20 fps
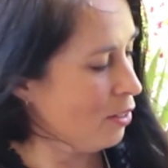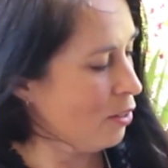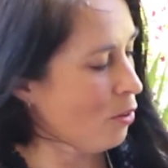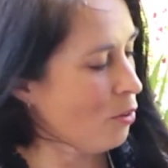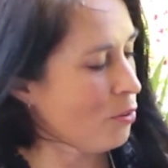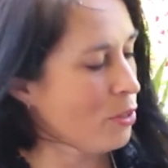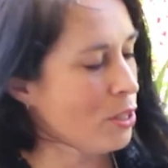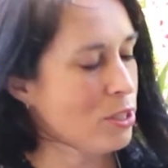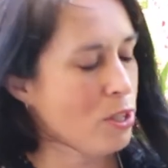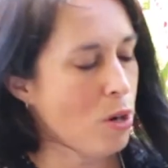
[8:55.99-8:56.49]

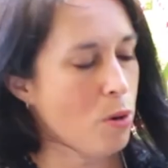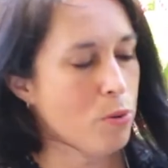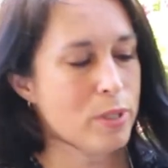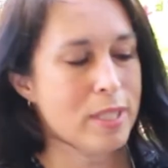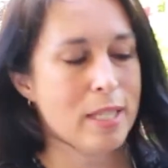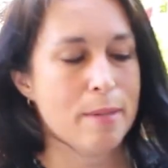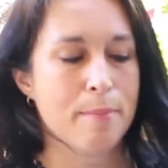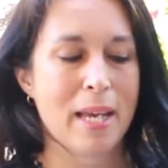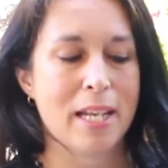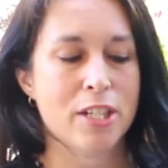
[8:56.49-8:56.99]
on the
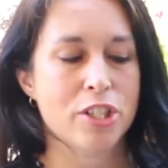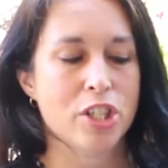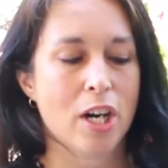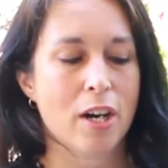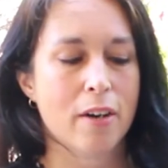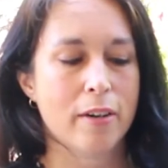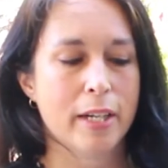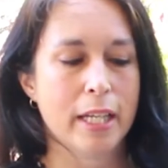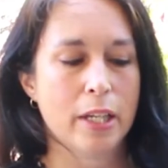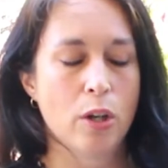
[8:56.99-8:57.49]
Tulsi
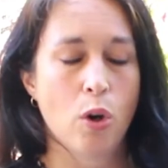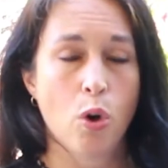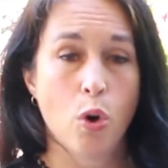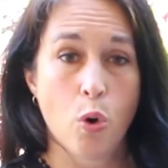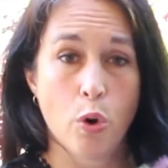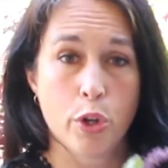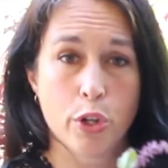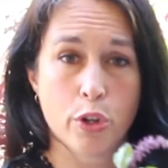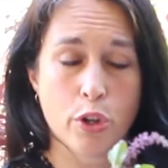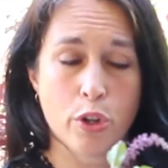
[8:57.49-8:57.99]
Manjari,
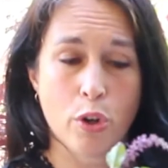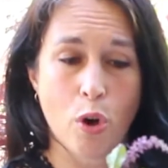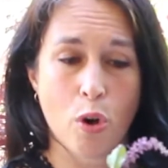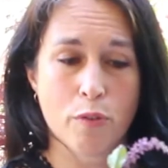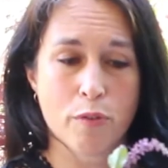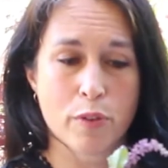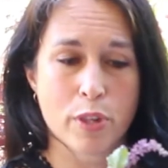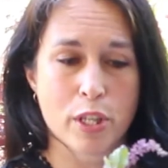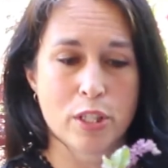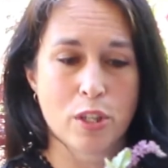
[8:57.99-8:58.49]
or you can
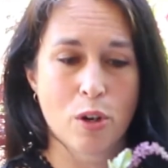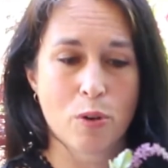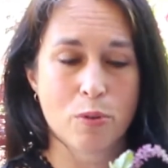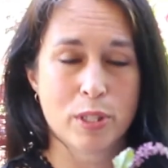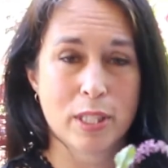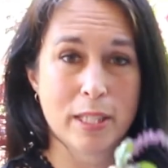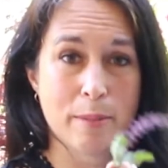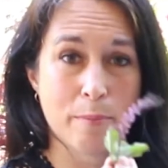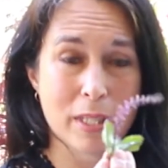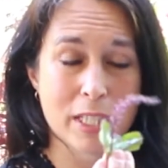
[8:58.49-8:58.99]
offer the
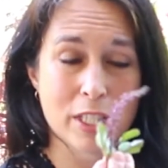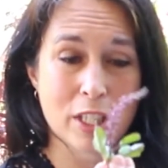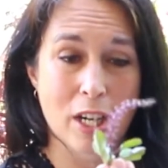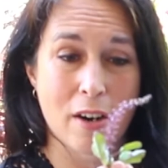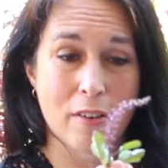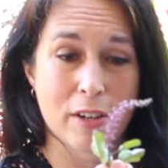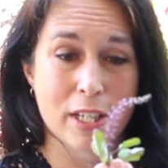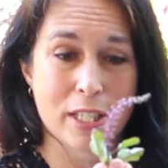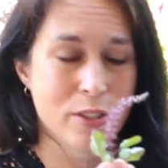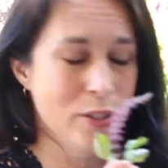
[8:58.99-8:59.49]
Tulsi
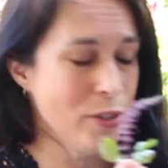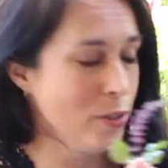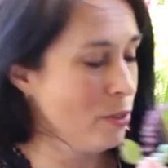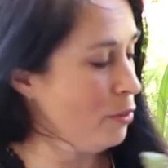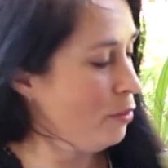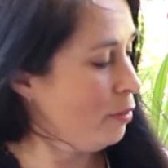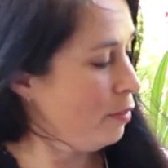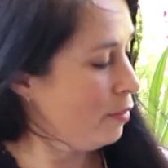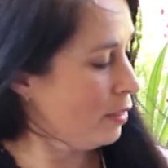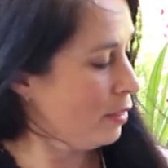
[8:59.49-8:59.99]
Manjari too.